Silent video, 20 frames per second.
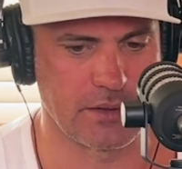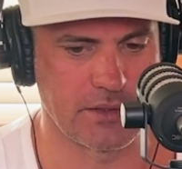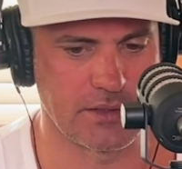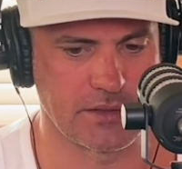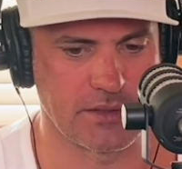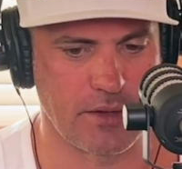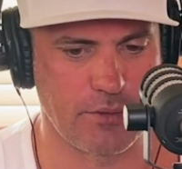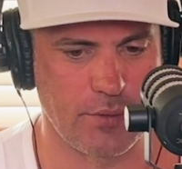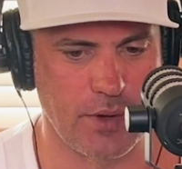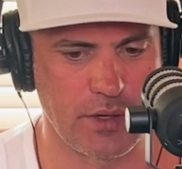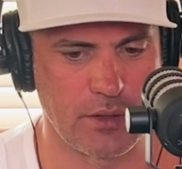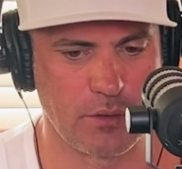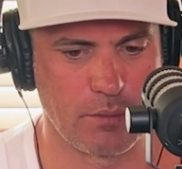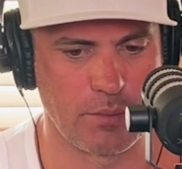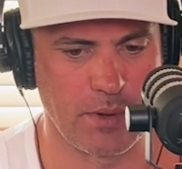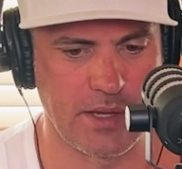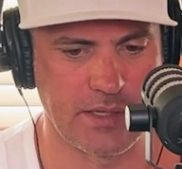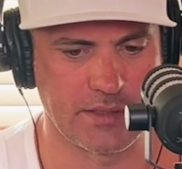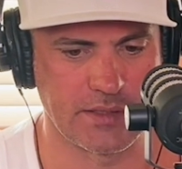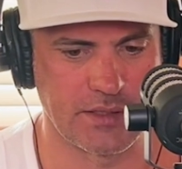this on a regular
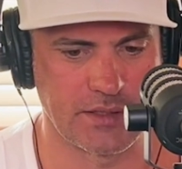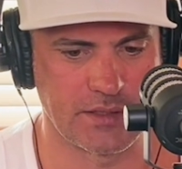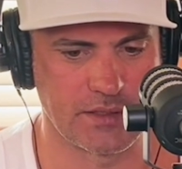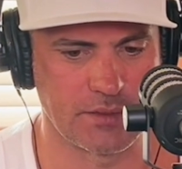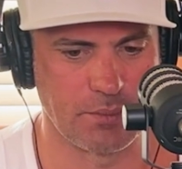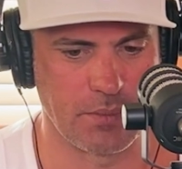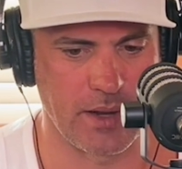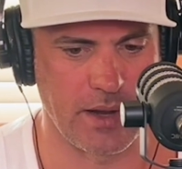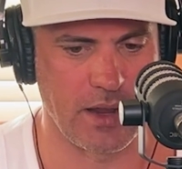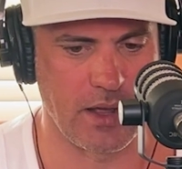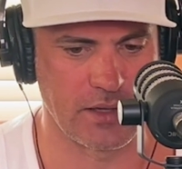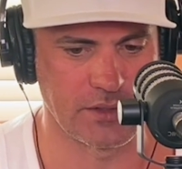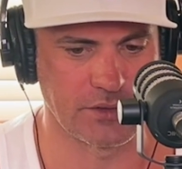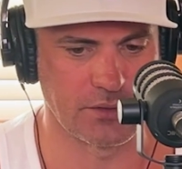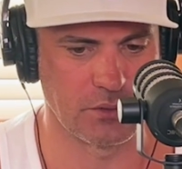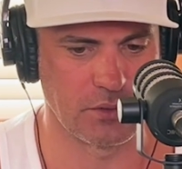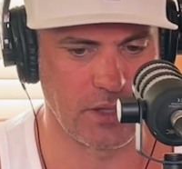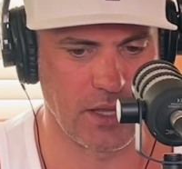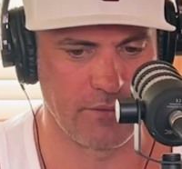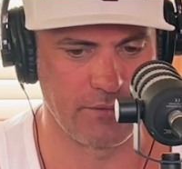basis, but I
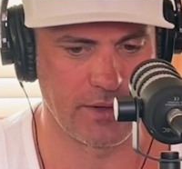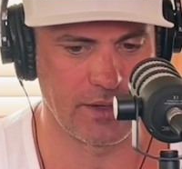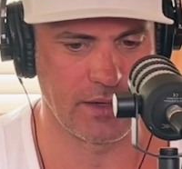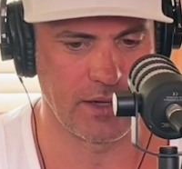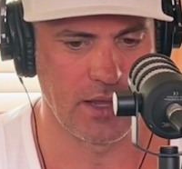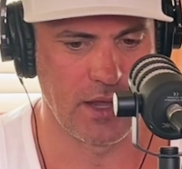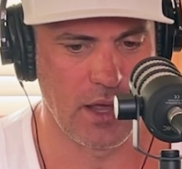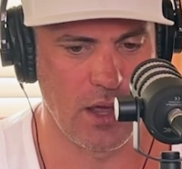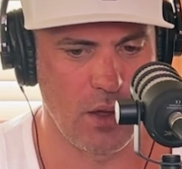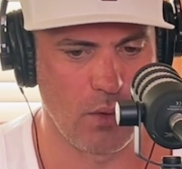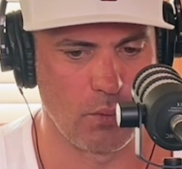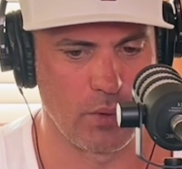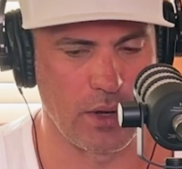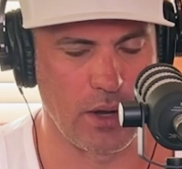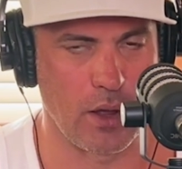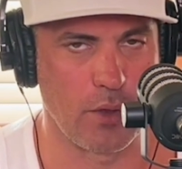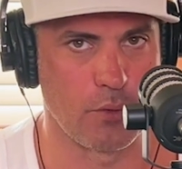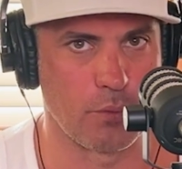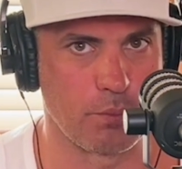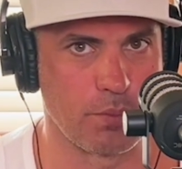also love it when
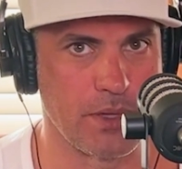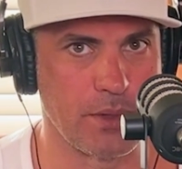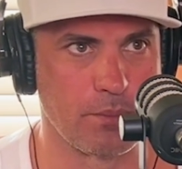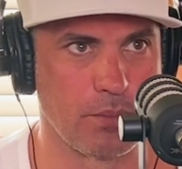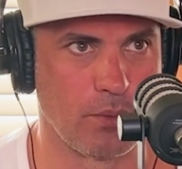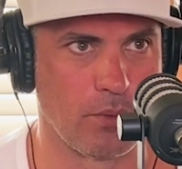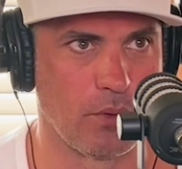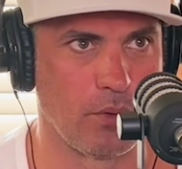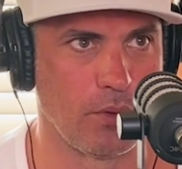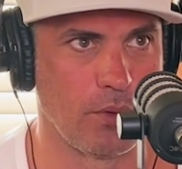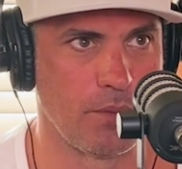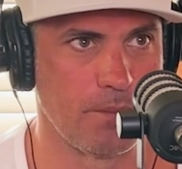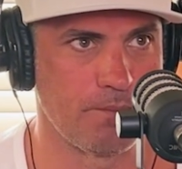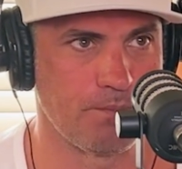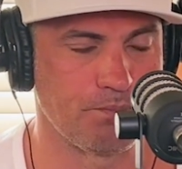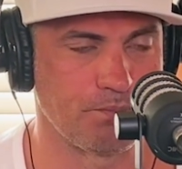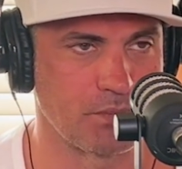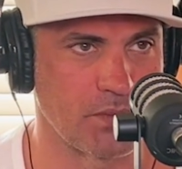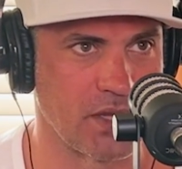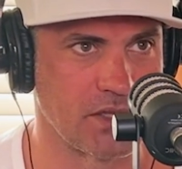other people
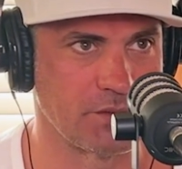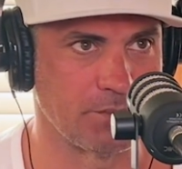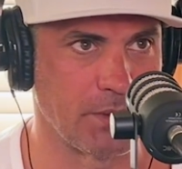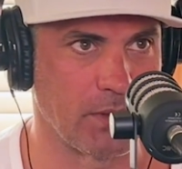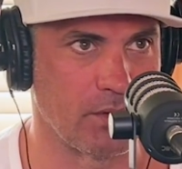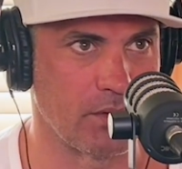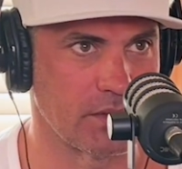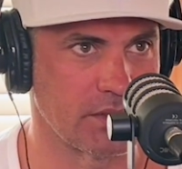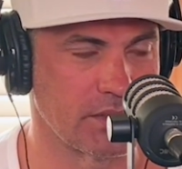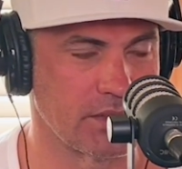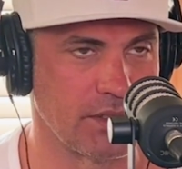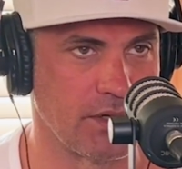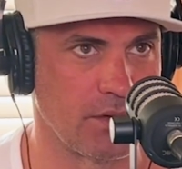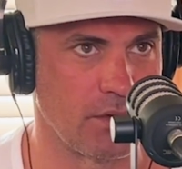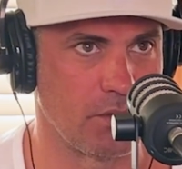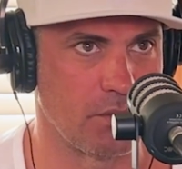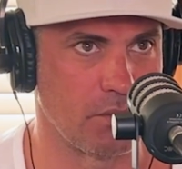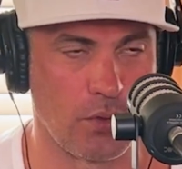experience, the